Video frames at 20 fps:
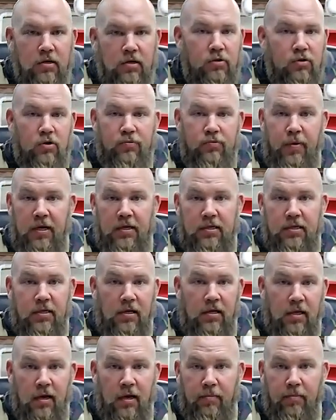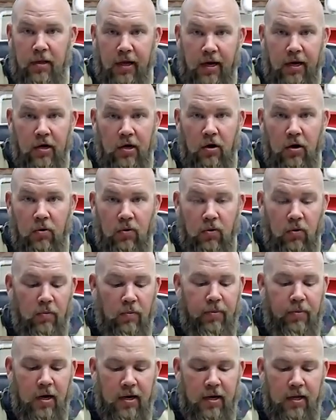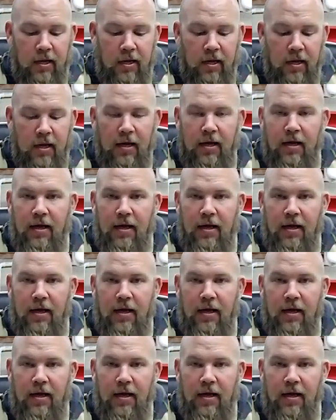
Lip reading: So it's basically like Play-Doh or putty.